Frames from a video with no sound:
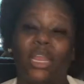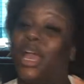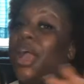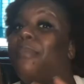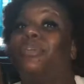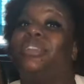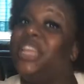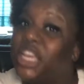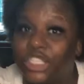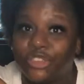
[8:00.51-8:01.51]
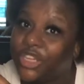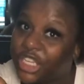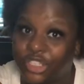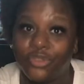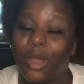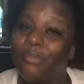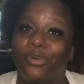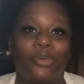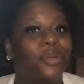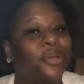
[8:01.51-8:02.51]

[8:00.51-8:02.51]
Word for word: Like, I'm going to dish you. I'm going to